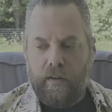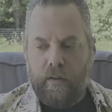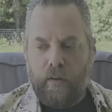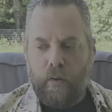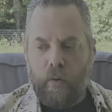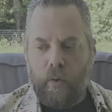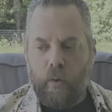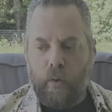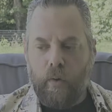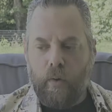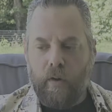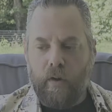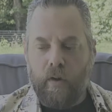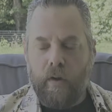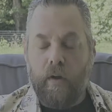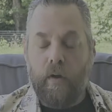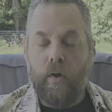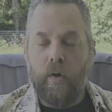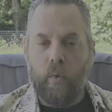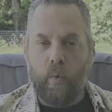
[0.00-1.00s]
or
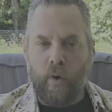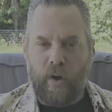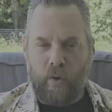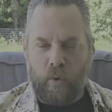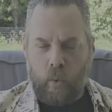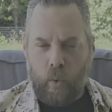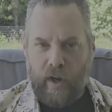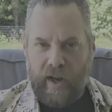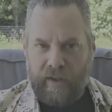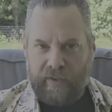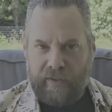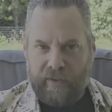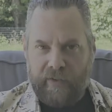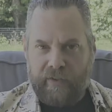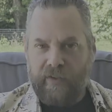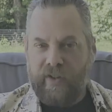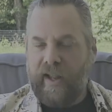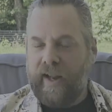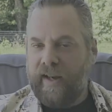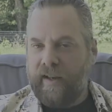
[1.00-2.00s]
requests,
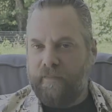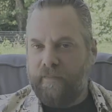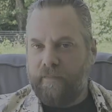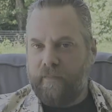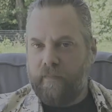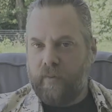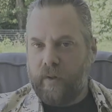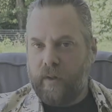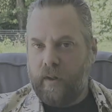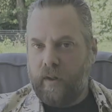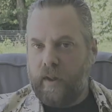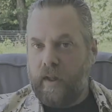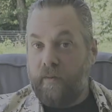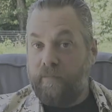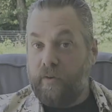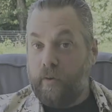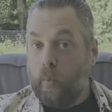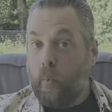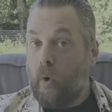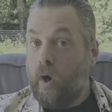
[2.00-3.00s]
like if
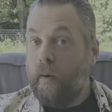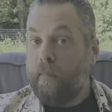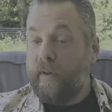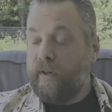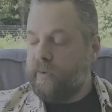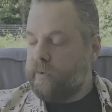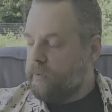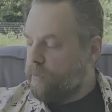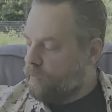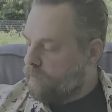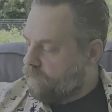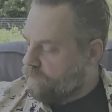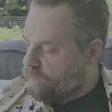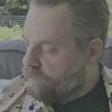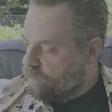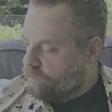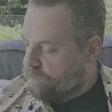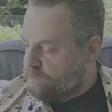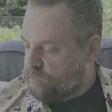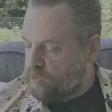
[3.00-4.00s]
you want me to
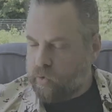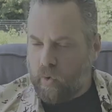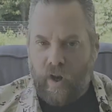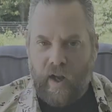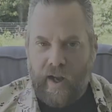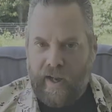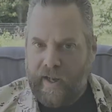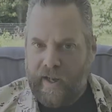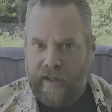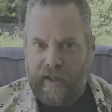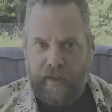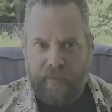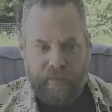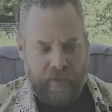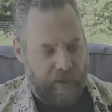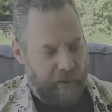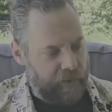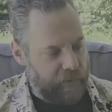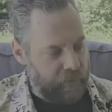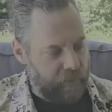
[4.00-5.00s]
try
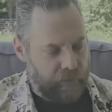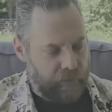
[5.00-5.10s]
anything